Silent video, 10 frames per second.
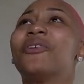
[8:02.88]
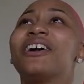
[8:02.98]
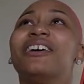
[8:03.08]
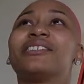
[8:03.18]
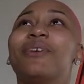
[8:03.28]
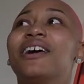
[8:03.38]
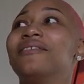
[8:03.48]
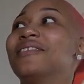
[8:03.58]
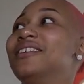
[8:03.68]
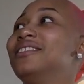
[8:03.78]
Where else am I
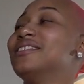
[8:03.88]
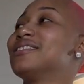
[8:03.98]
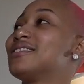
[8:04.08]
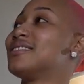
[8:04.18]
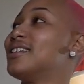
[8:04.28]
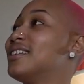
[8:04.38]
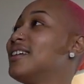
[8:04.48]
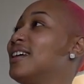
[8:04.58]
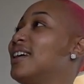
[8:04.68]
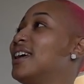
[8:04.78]
going this
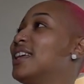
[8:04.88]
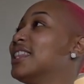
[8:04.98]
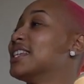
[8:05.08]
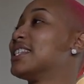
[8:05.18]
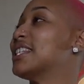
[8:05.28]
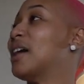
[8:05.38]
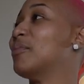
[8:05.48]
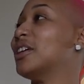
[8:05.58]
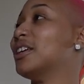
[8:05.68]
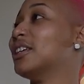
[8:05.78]

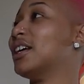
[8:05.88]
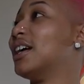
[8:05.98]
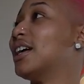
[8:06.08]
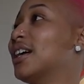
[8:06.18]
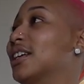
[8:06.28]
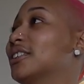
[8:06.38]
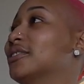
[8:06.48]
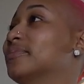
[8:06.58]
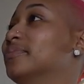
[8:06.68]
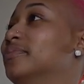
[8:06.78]

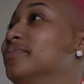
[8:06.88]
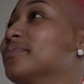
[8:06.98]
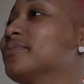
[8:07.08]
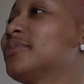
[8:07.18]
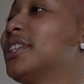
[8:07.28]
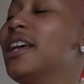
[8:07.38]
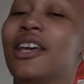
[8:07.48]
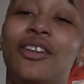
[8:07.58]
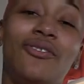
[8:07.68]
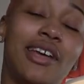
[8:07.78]
summer?
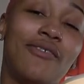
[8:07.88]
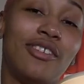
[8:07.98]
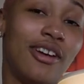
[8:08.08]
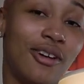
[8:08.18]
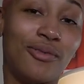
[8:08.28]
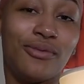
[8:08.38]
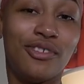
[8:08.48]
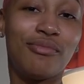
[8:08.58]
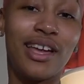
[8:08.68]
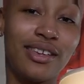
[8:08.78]
You never know.
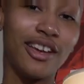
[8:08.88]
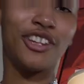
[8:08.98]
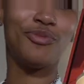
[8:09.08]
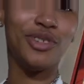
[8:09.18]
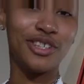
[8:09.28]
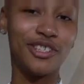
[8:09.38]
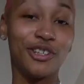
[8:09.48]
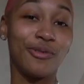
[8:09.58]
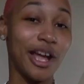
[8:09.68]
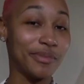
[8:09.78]
You might catch me in
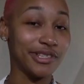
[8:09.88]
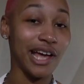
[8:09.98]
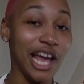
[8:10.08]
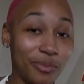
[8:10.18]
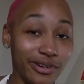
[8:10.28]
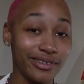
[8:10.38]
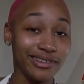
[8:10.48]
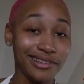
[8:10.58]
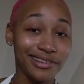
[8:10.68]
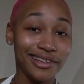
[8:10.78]
Cedar Rapids, Iowa.
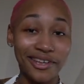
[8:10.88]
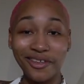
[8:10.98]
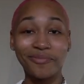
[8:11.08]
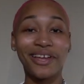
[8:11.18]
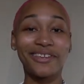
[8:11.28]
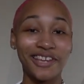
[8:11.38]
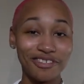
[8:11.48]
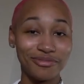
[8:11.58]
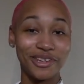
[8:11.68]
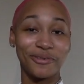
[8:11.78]
You might
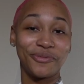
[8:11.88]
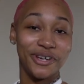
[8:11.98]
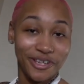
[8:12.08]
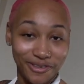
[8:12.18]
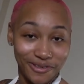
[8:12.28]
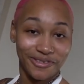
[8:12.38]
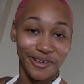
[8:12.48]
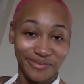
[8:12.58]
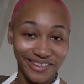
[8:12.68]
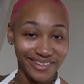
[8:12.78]
catch me at Woody's or
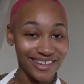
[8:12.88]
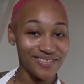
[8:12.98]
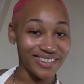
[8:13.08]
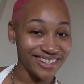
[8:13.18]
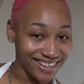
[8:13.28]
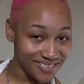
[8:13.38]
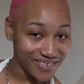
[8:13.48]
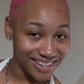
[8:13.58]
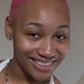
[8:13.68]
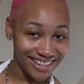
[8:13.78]
something. You never know
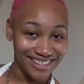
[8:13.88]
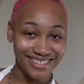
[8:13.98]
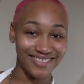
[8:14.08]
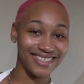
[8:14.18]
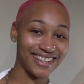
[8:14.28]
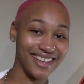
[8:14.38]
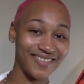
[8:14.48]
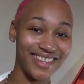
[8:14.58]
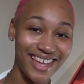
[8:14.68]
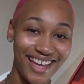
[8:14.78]
about that. So check
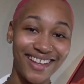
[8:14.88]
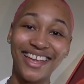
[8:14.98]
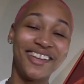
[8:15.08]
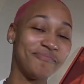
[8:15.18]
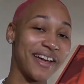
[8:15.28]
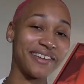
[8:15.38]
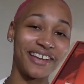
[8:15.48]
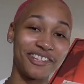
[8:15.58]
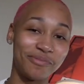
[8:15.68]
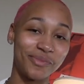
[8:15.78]
me out. You might
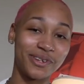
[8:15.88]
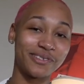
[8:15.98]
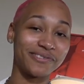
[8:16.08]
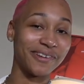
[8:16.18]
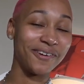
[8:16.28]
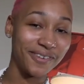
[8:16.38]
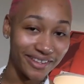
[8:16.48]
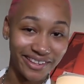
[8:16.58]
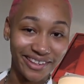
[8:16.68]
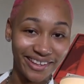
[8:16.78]
catch me in
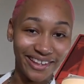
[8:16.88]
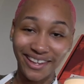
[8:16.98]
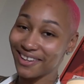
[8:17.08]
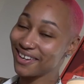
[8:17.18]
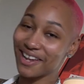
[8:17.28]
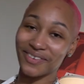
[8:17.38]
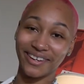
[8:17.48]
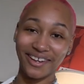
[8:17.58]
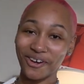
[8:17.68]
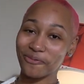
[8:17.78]
Minnesota. You never
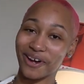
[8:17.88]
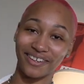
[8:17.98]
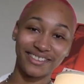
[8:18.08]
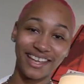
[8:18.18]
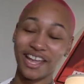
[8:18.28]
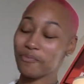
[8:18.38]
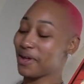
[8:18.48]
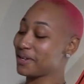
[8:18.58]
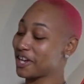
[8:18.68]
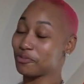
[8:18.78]
know about that. You
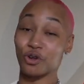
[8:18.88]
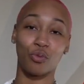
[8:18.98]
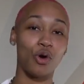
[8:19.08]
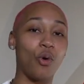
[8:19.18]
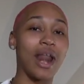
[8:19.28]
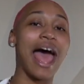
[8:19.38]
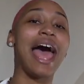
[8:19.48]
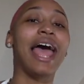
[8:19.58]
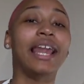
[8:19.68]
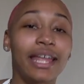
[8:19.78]
might catch me in Rhode
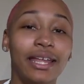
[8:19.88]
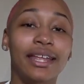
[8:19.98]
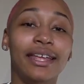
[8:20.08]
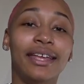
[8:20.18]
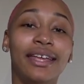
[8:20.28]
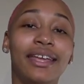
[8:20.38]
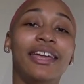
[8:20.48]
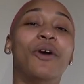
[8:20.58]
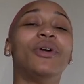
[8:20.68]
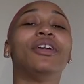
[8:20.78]
Island.
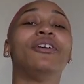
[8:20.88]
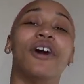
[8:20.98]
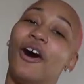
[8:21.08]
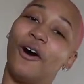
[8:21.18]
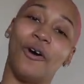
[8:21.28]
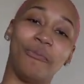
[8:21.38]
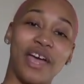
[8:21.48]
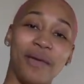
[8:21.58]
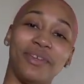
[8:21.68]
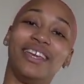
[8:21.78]
And we gone,
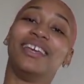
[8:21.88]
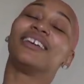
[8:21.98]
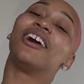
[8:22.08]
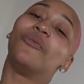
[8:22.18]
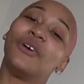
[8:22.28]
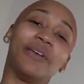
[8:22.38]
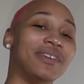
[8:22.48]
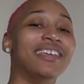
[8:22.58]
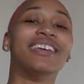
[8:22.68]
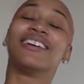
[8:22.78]
baby. Come with
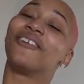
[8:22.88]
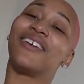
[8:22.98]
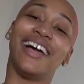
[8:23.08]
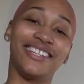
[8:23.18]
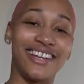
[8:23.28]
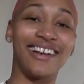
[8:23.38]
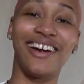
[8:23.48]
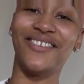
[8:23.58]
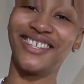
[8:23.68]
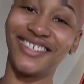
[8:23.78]
me. Come ride
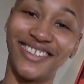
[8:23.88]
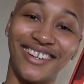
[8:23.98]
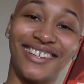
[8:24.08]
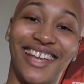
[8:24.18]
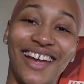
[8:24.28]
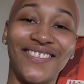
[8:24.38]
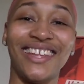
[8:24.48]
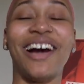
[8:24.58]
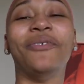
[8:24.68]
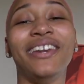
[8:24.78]
shotgun with your girl
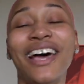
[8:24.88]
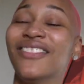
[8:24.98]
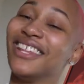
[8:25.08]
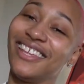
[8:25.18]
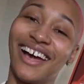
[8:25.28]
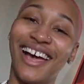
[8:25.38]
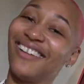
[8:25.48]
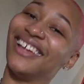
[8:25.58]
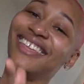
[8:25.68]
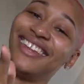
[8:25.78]
Daphne. I would never leave y'all
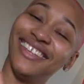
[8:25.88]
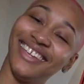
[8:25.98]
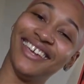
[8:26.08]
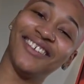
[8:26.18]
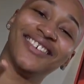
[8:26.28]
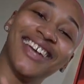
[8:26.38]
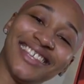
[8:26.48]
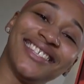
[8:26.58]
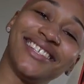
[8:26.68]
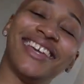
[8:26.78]
out like that again. I
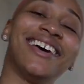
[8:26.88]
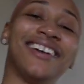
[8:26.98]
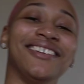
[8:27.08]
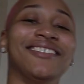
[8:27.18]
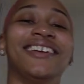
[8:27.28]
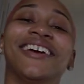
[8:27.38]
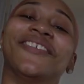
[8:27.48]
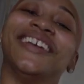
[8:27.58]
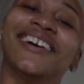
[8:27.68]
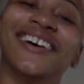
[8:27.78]
forgot to tell you. And
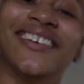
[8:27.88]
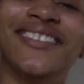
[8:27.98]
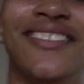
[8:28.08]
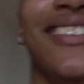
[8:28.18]
we gone.